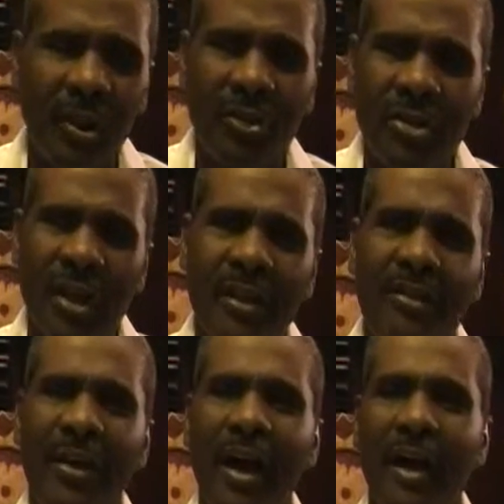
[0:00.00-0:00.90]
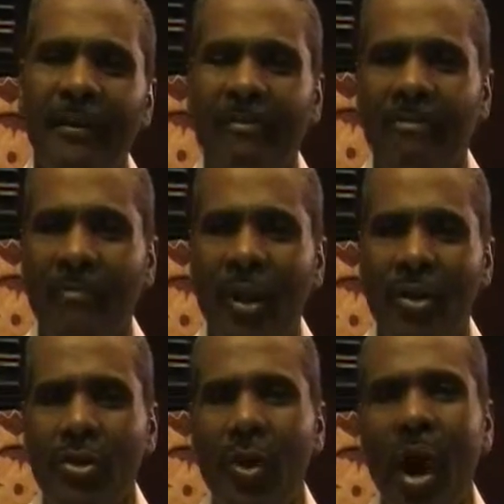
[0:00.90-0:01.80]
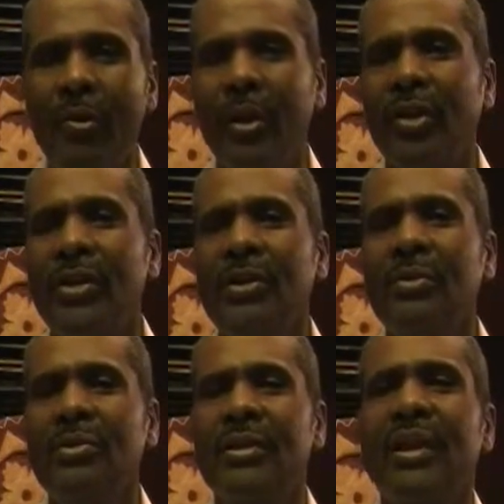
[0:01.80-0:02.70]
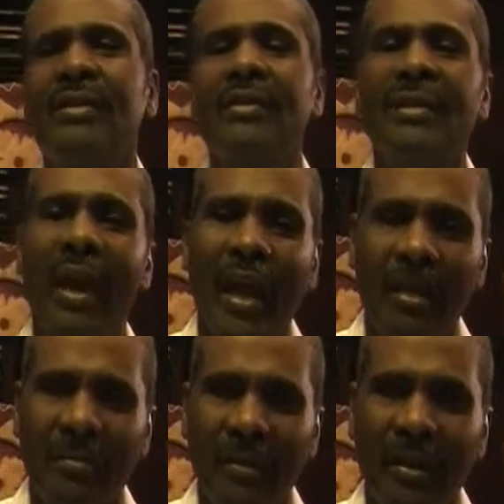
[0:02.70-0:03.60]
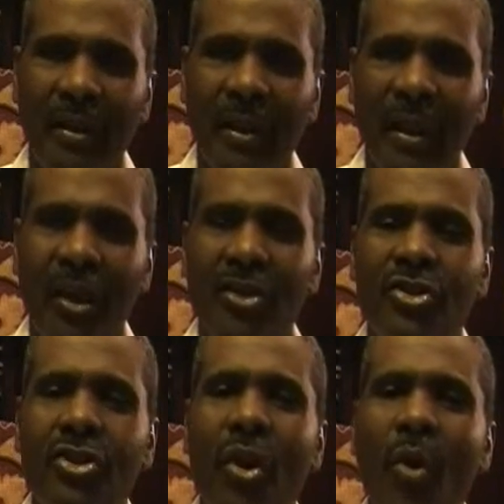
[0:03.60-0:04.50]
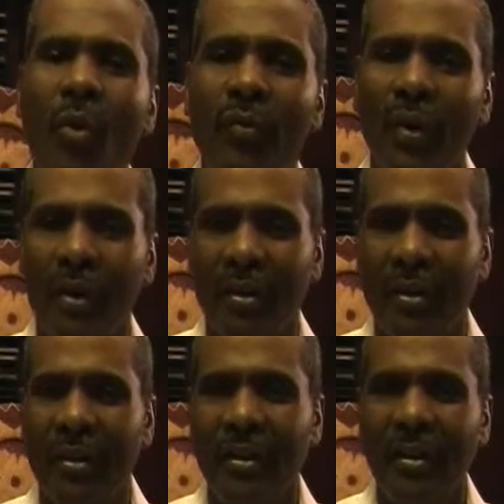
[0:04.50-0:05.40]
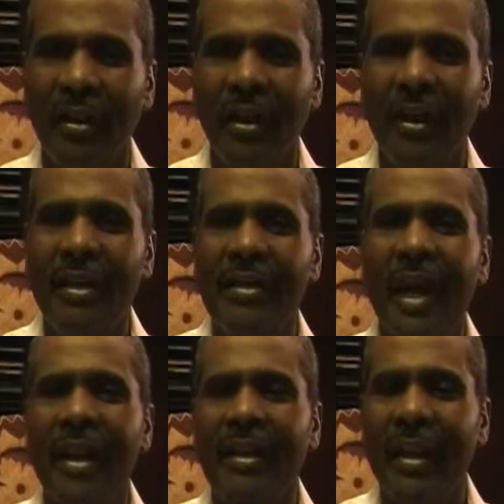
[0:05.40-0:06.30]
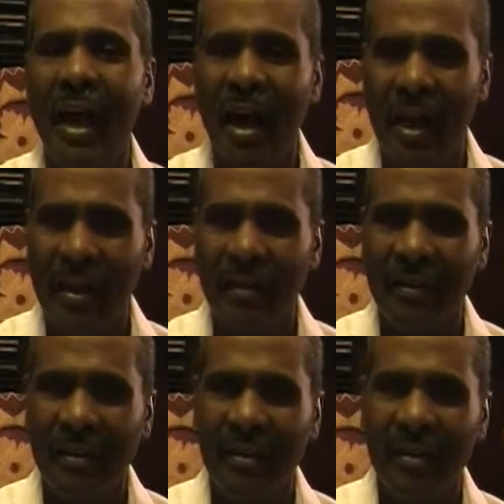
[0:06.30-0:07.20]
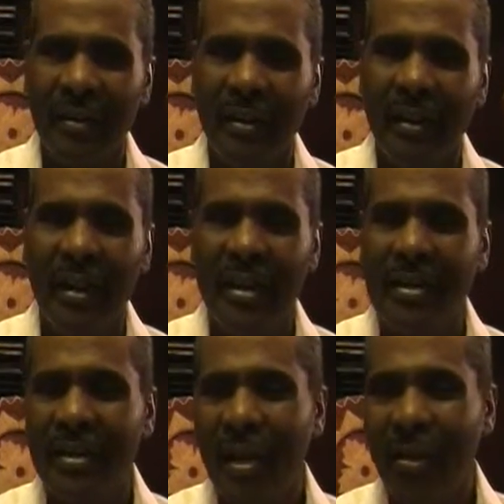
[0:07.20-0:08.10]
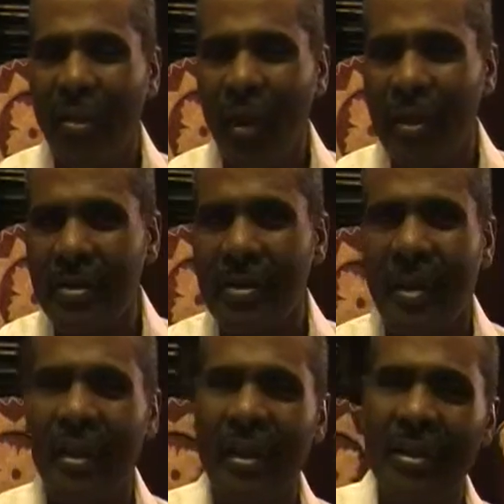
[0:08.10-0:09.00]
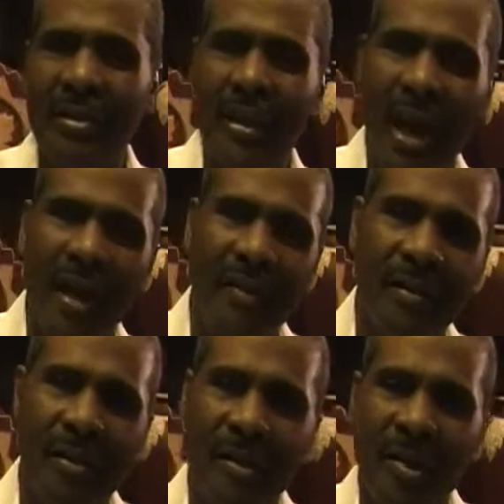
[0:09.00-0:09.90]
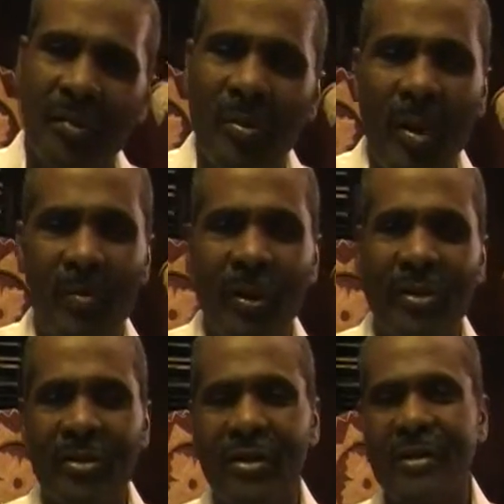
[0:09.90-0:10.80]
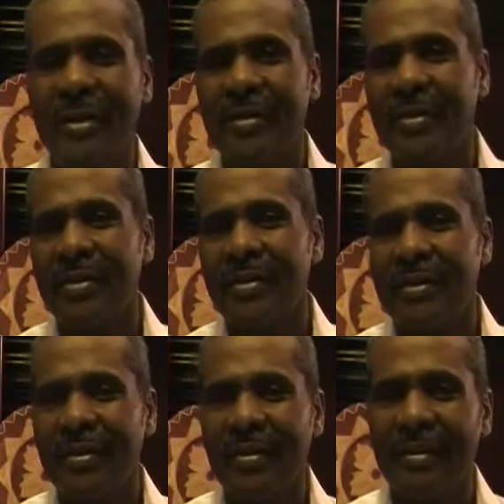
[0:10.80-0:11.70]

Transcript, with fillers: or say to I, you know, I'd rather use his name. He's Jehovah. He's Adonai. He's this and he's that. But my brothers and sisters,